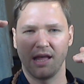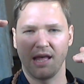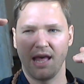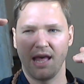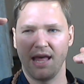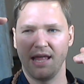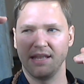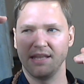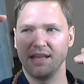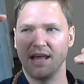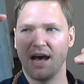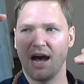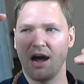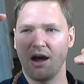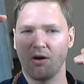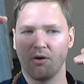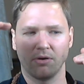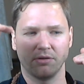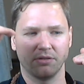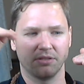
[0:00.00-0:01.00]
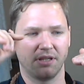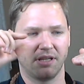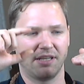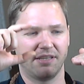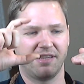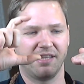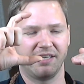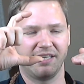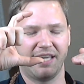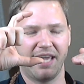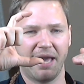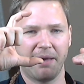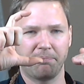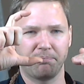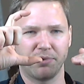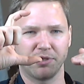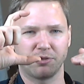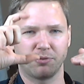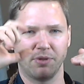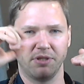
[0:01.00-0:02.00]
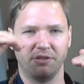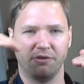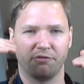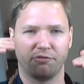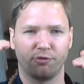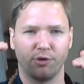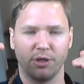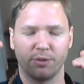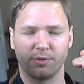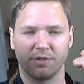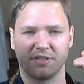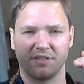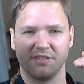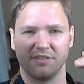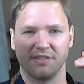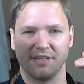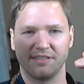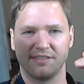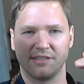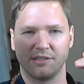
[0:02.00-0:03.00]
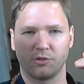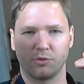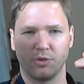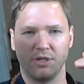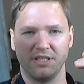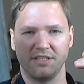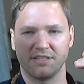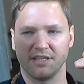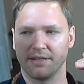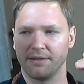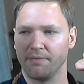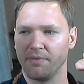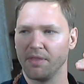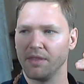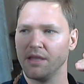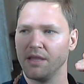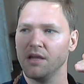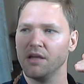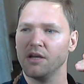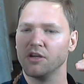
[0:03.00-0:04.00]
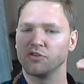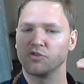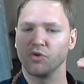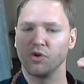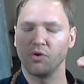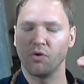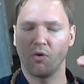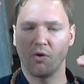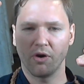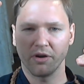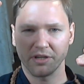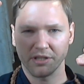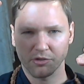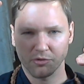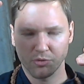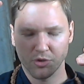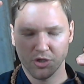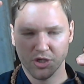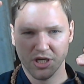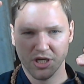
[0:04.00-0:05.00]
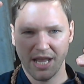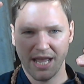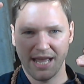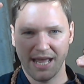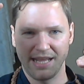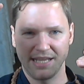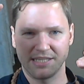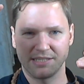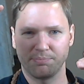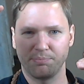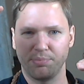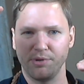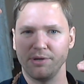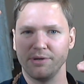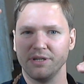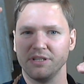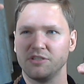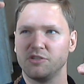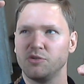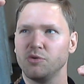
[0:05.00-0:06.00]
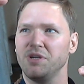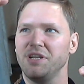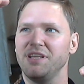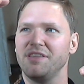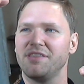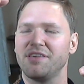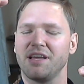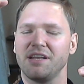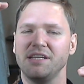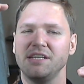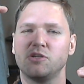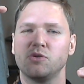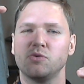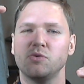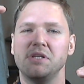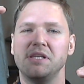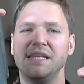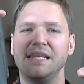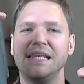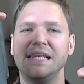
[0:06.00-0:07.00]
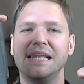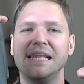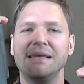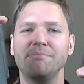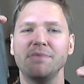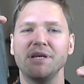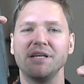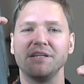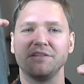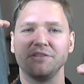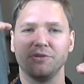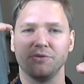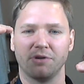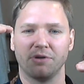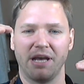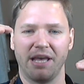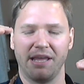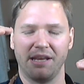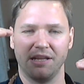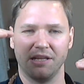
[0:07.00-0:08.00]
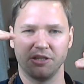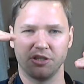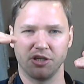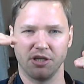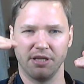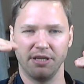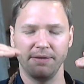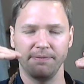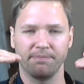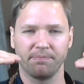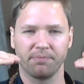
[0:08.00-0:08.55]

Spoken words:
And now the gap between your frequencies is increasing. So in order to share an experience, you either need to limit your energy,